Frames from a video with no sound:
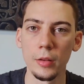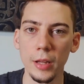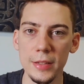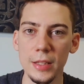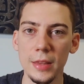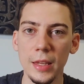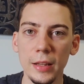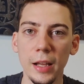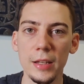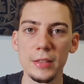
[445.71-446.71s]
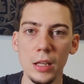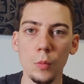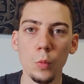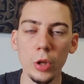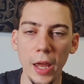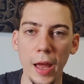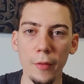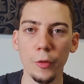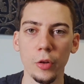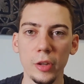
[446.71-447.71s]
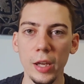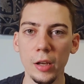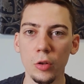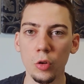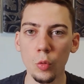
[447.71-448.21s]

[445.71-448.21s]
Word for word: That's the thing that I still would have continued